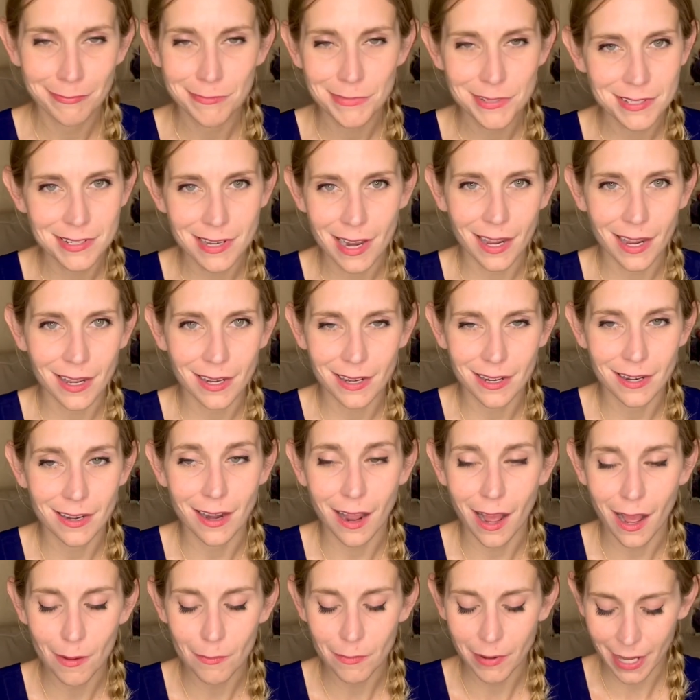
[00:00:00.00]
Just not gonna
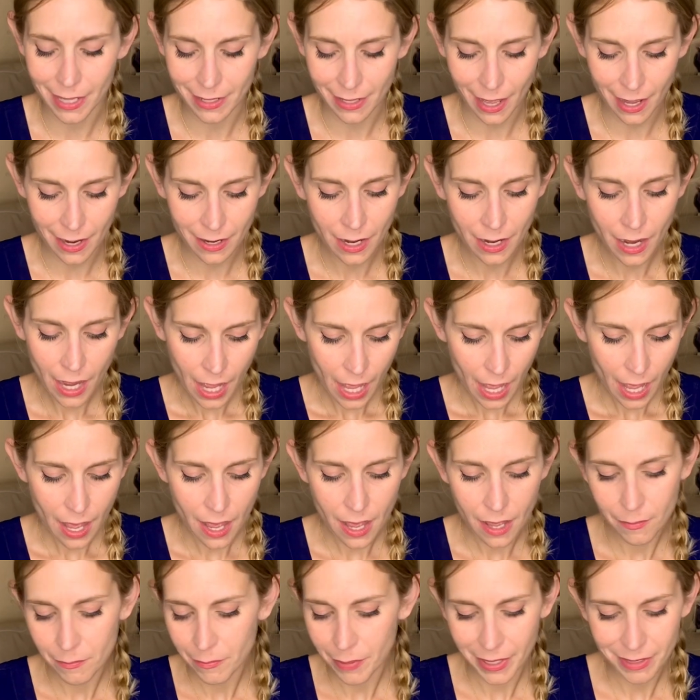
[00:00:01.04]
not buy that.
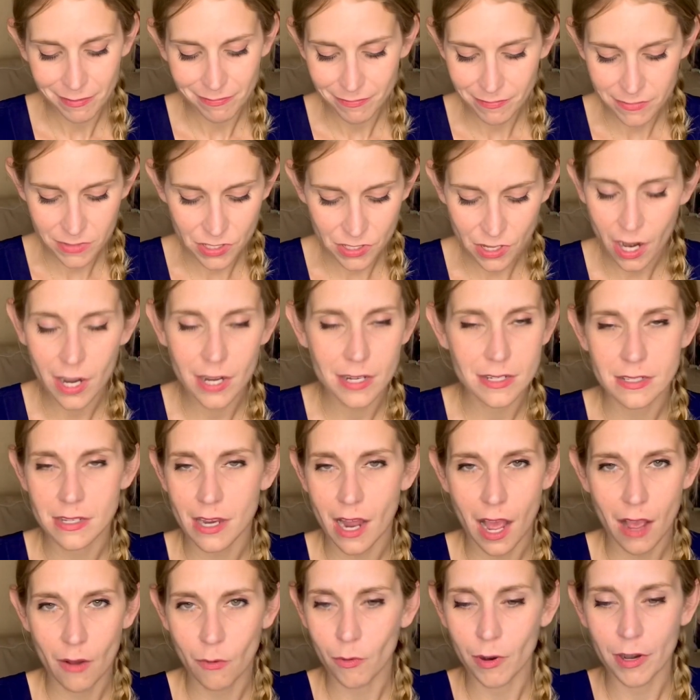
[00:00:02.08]
Uh, but Zara's
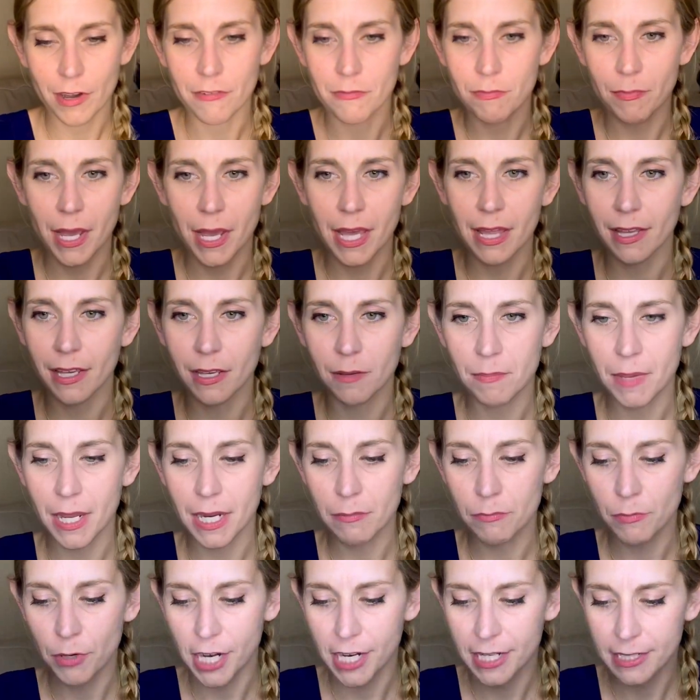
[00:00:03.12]
not one of my like
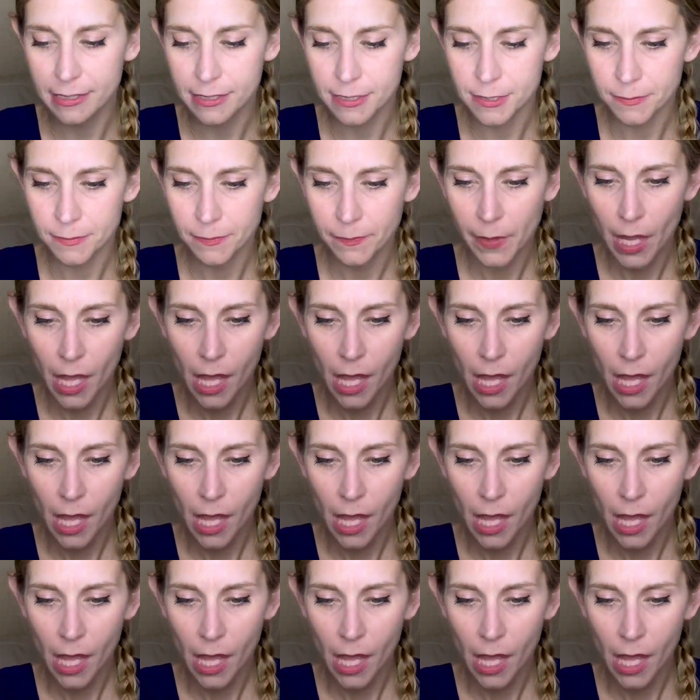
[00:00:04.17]
main brands.